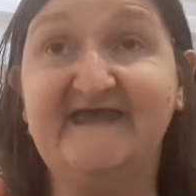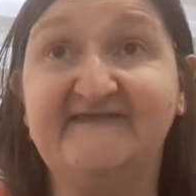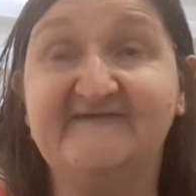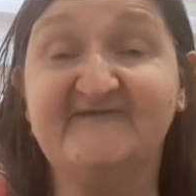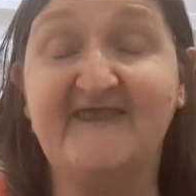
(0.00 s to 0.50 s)

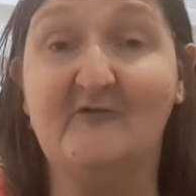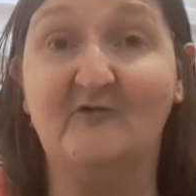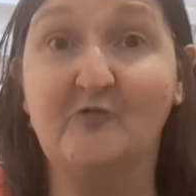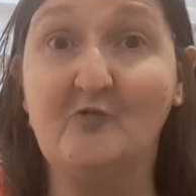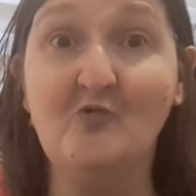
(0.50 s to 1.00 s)
Annie set
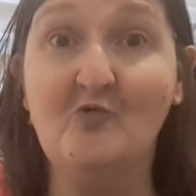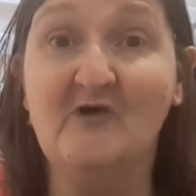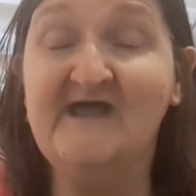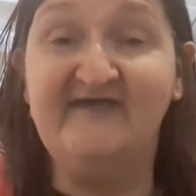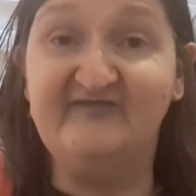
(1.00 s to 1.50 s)
on,
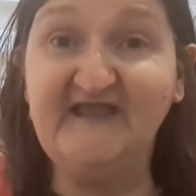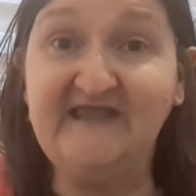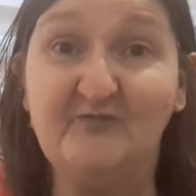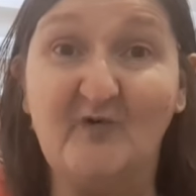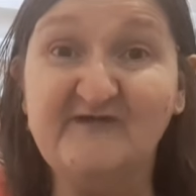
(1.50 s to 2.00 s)
oh,
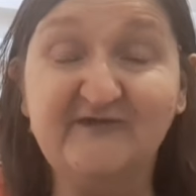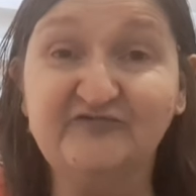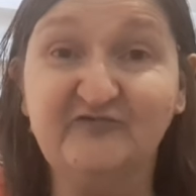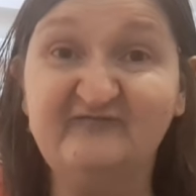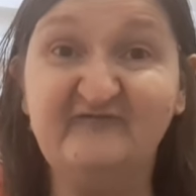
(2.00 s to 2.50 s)
think of what we
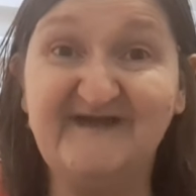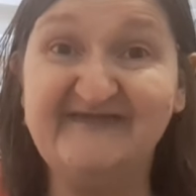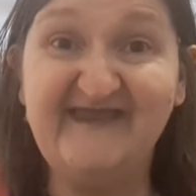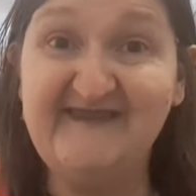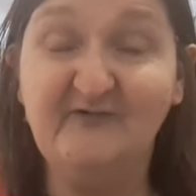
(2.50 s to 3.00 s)
could do for my
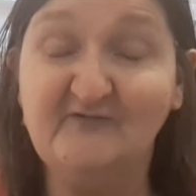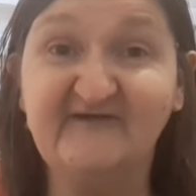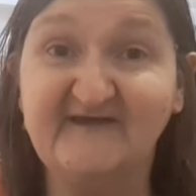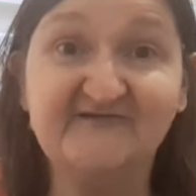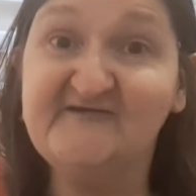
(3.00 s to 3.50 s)
tables
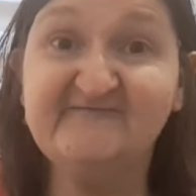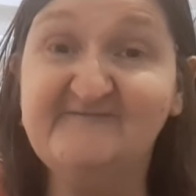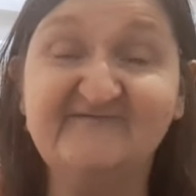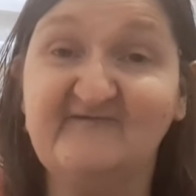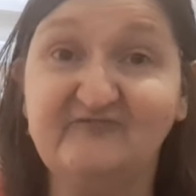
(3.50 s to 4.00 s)
at
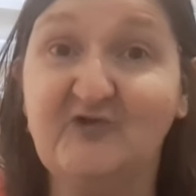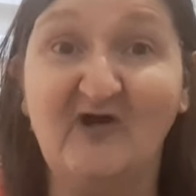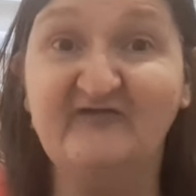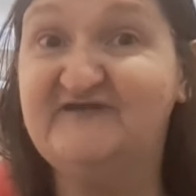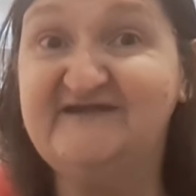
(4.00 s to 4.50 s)
Christmas if we
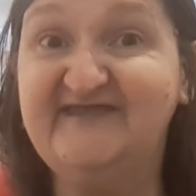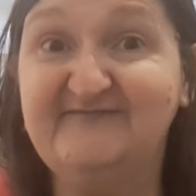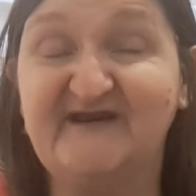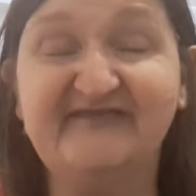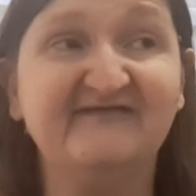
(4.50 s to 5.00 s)
got a
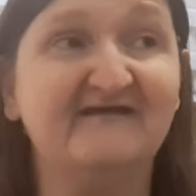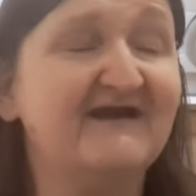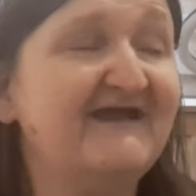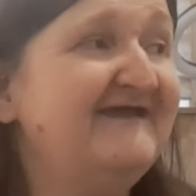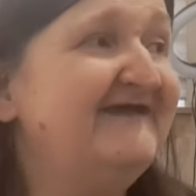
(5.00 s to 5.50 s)
3D printer.
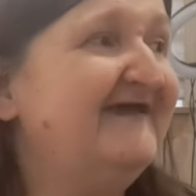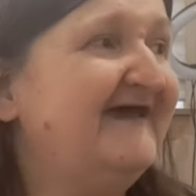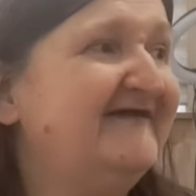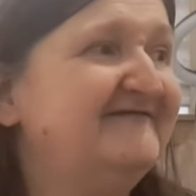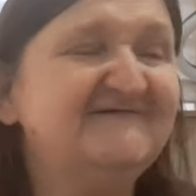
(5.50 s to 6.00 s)

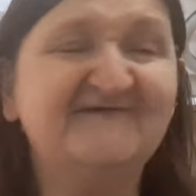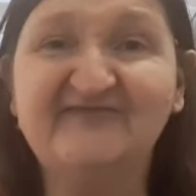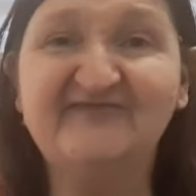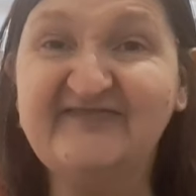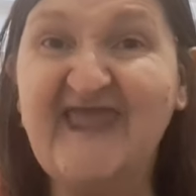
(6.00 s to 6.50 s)
And
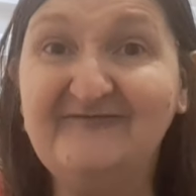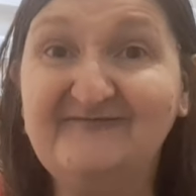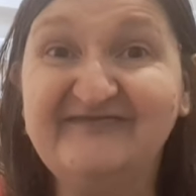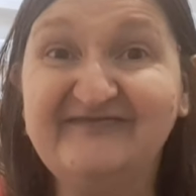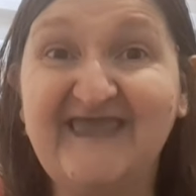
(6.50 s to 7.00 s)
she's
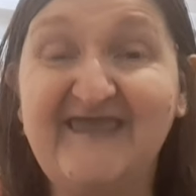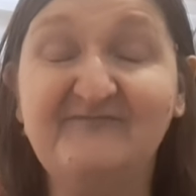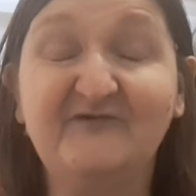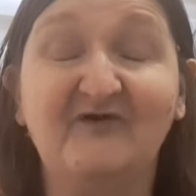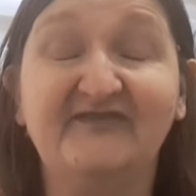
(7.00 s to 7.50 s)
determined to get
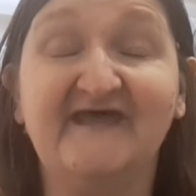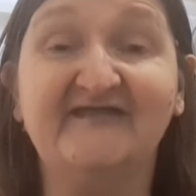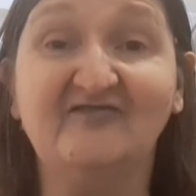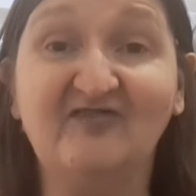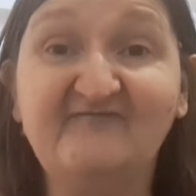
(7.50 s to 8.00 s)
me one,
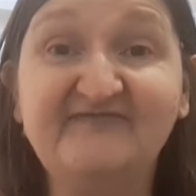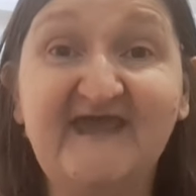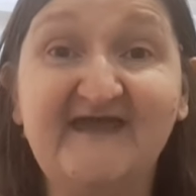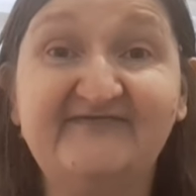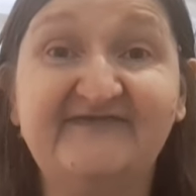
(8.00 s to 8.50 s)
and I love the
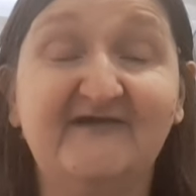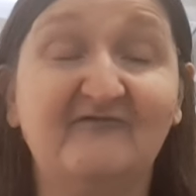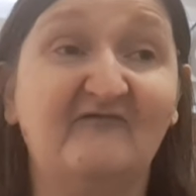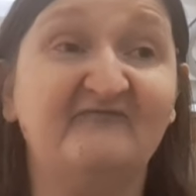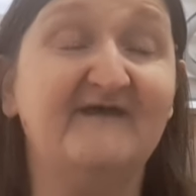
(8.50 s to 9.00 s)
idea
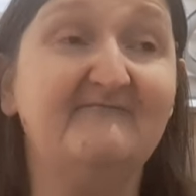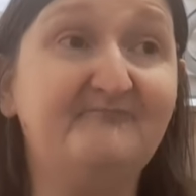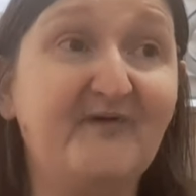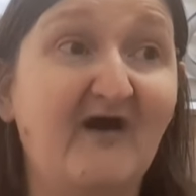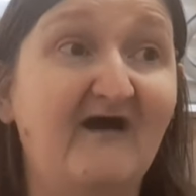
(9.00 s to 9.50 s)
of it,
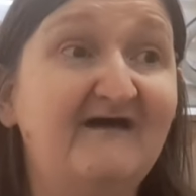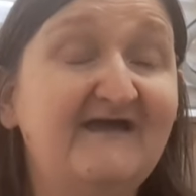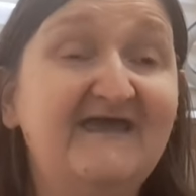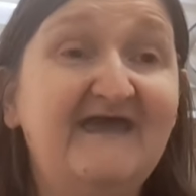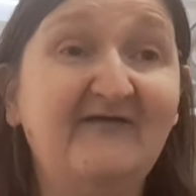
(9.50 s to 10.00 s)
but
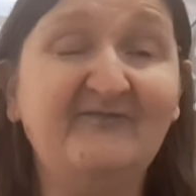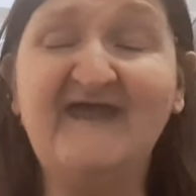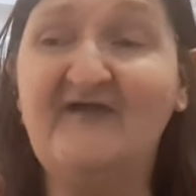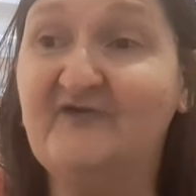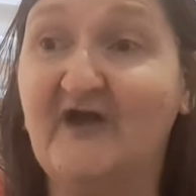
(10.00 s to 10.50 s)
I'm
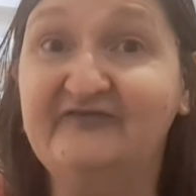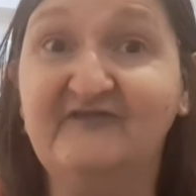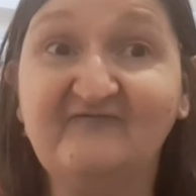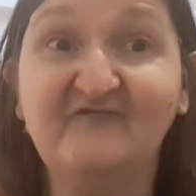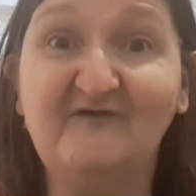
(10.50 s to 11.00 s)
like, I've got
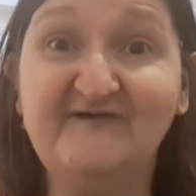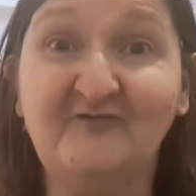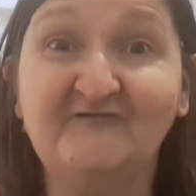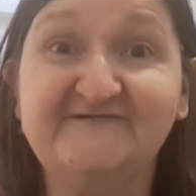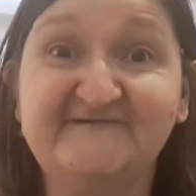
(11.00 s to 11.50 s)
enough going
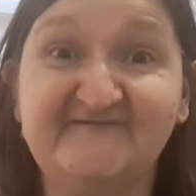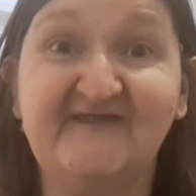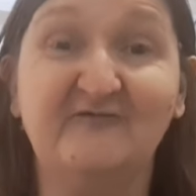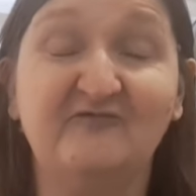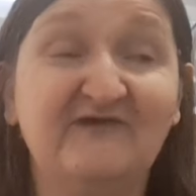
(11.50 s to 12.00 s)
on just
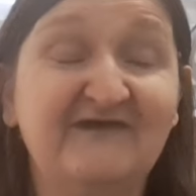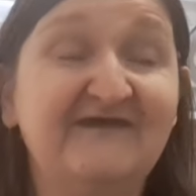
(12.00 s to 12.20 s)
now.